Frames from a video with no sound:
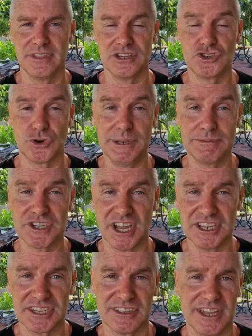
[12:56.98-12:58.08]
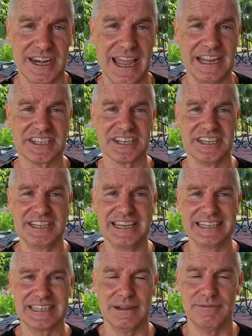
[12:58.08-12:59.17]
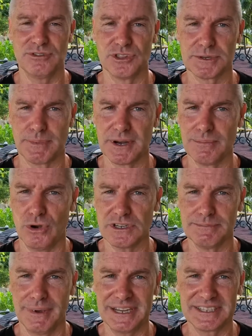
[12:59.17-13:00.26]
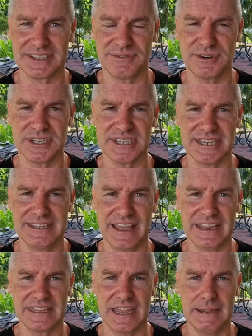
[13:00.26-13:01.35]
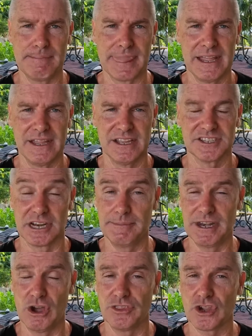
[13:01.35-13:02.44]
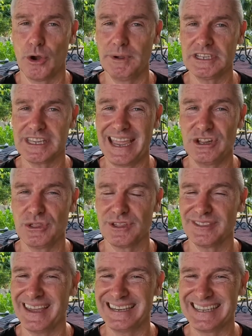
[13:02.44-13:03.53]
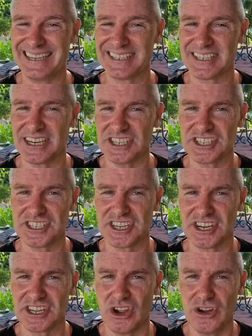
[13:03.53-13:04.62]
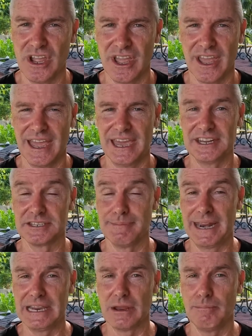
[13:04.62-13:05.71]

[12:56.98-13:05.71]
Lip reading: the dream chaser that actually gets up for the Springboks and makes a difference in that game. So let me know in the comments, how do you think that 10 selection is going to go? And is Manny